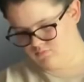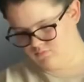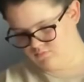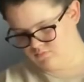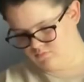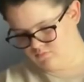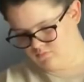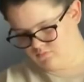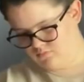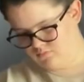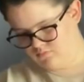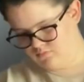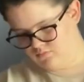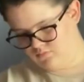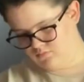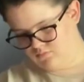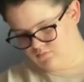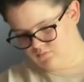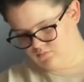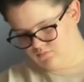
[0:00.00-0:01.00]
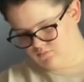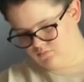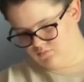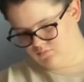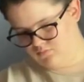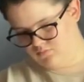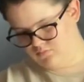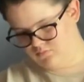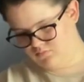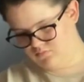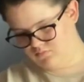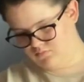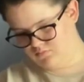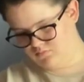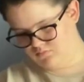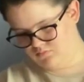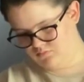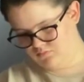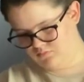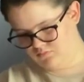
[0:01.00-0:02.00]

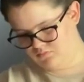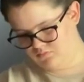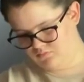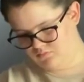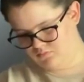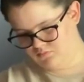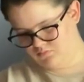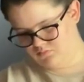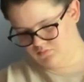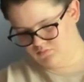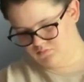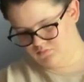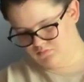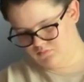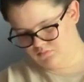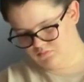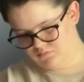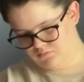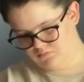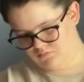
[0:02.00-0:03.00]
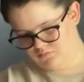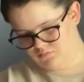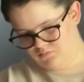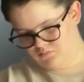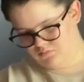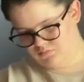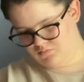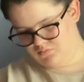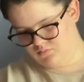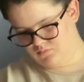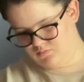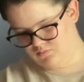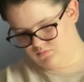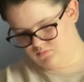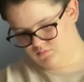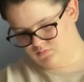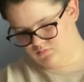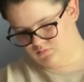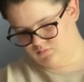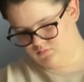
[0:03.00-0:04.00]

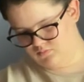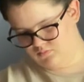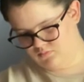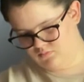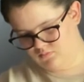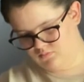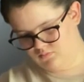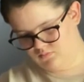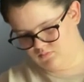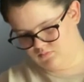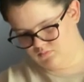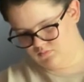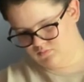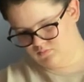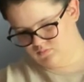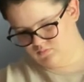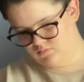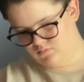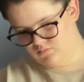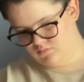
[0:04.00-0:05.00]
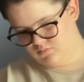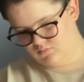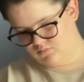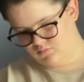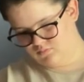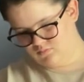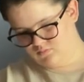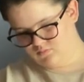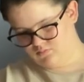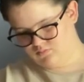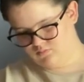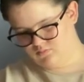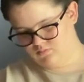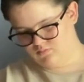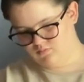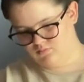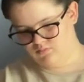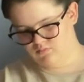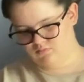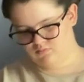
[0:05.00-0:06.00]

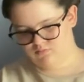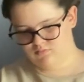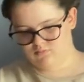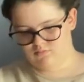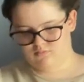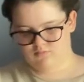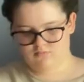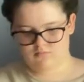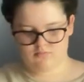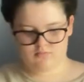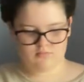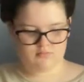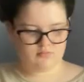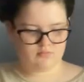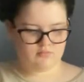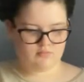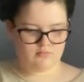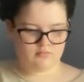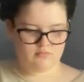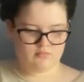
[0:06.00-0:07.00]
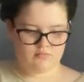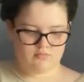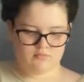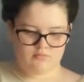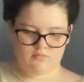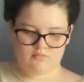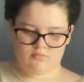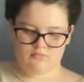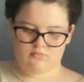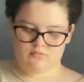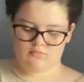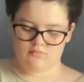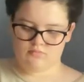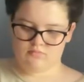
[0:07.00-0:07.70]
(no one is talking)